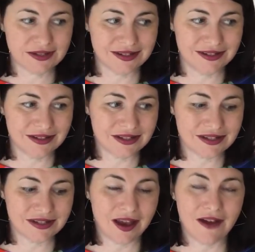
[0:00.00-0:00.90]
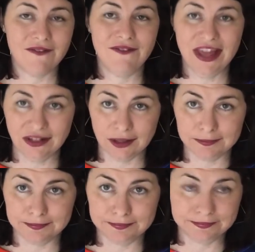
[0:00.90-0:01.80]
Essence
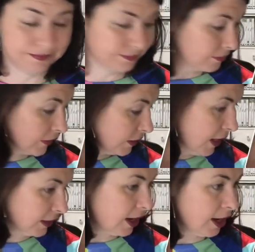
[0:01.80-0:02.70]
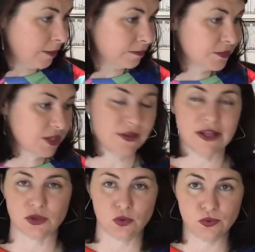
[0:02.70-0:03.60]
Vellum that comes, and
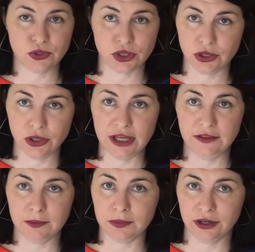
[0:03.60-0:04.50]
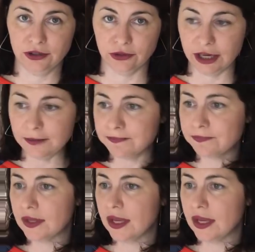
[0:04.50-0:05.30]
that's also in the pre-order.